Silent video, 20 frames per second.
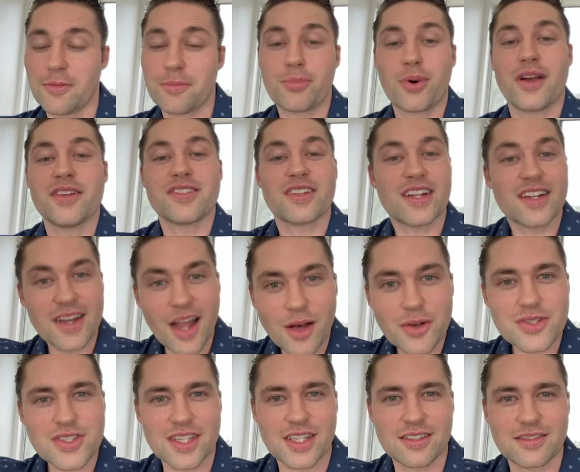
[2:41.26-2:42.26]
President
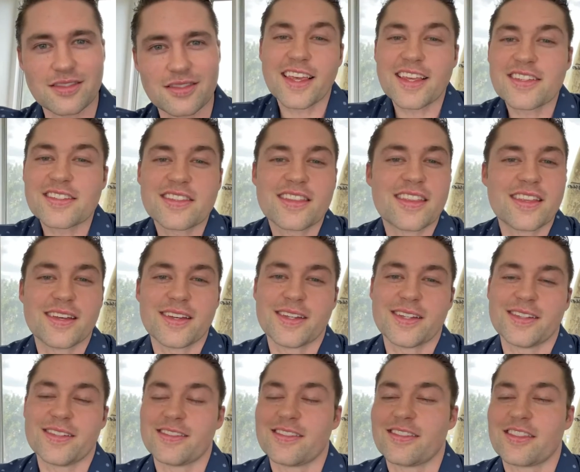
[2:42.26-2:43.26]
Nelson. He's
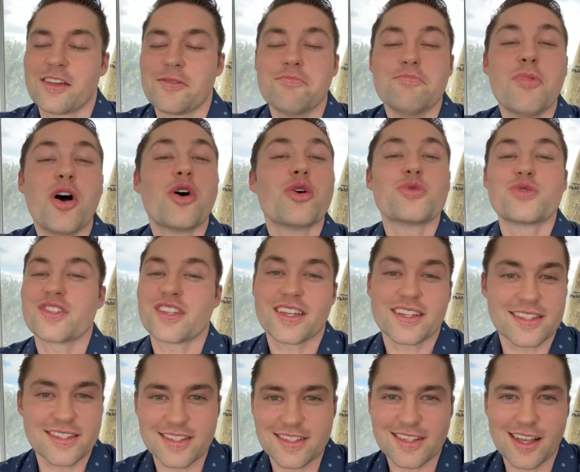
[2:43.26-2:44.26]
the
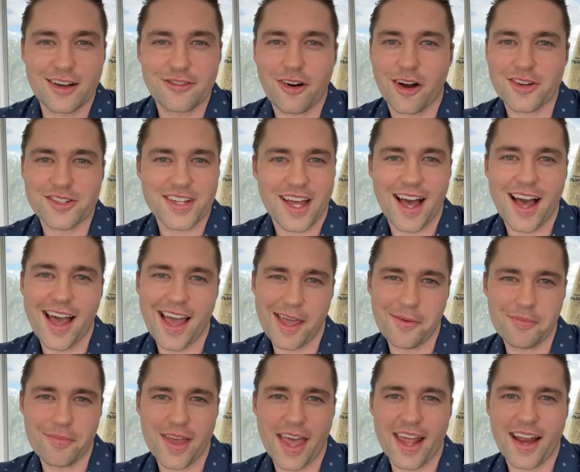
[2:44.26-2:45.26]
Moses of our
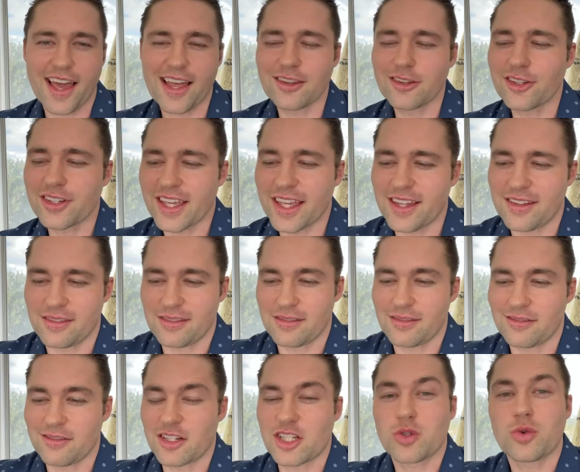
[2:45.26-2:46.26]
time. And I look at
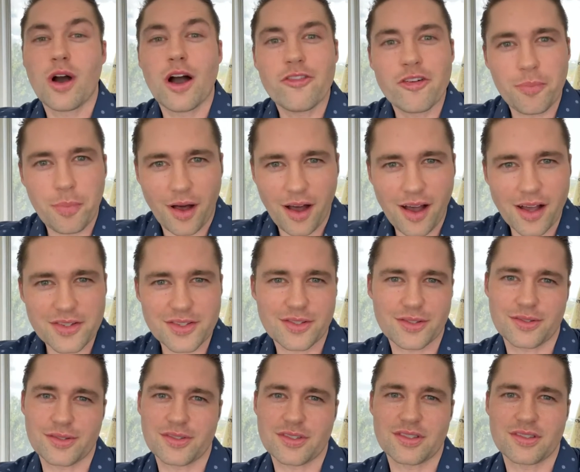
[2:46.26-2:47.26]
the 12
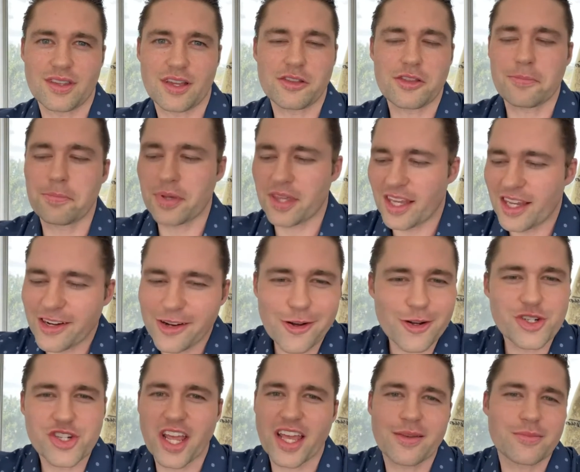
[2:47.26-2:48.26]
apostles. They're the
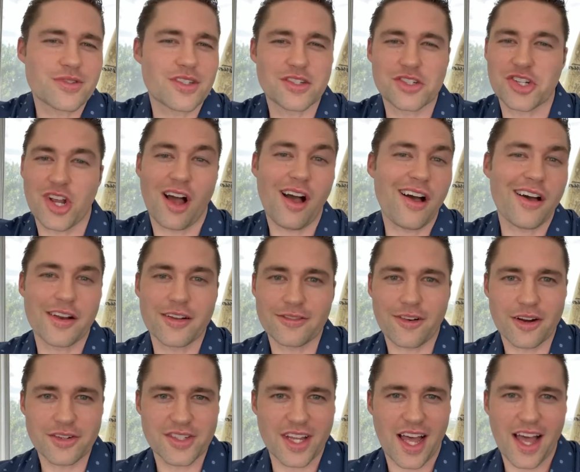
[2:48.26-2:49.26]
Peter, James, and John of
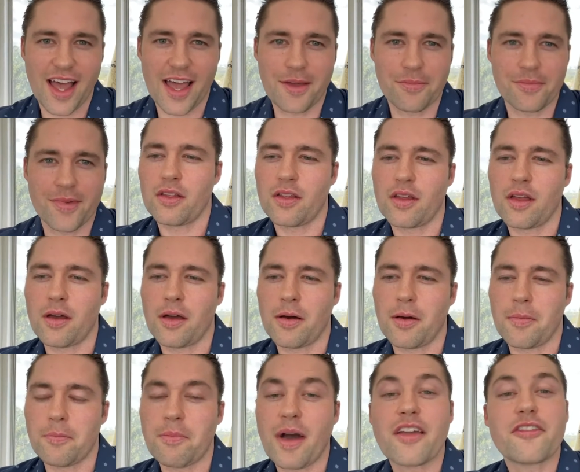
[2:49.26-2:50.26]
our time.
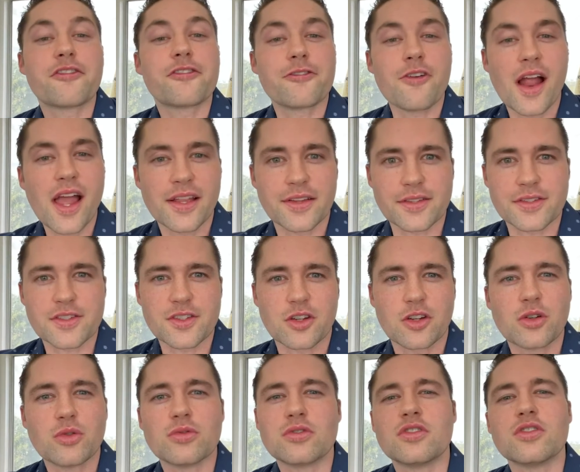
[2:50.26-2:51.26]
My friends
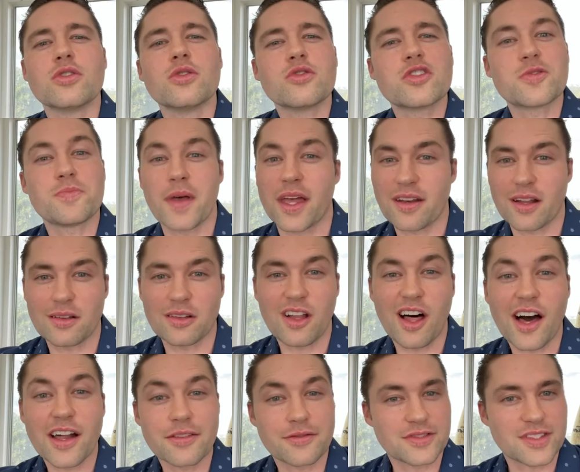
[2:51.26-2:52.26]
who do spend a
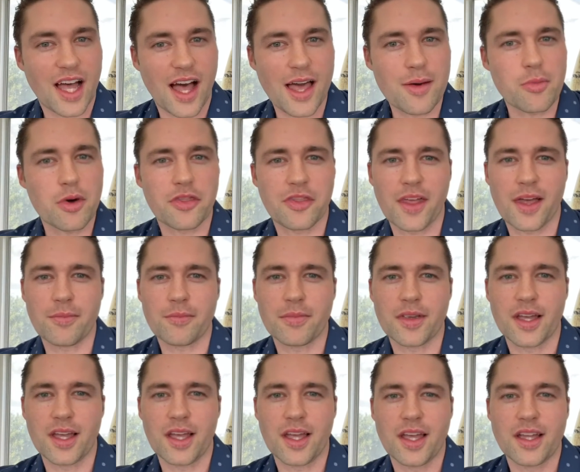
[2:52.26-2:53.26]
lot of time with
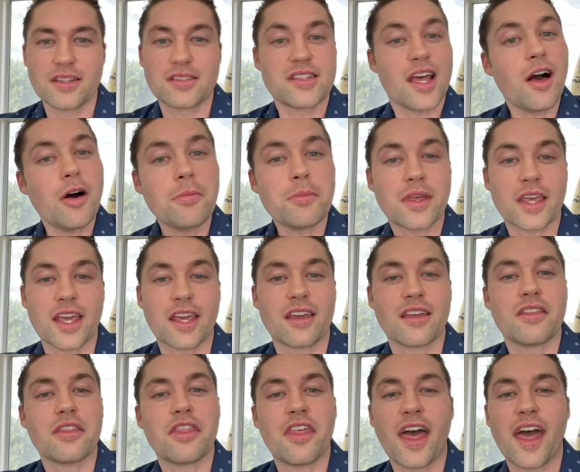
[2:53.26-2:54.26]
them tell me
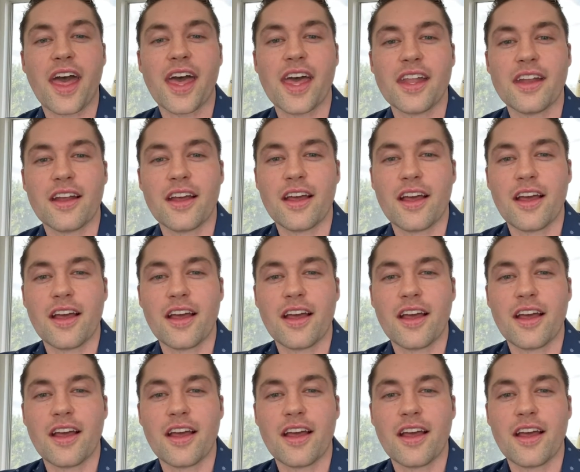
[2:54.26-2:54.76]
that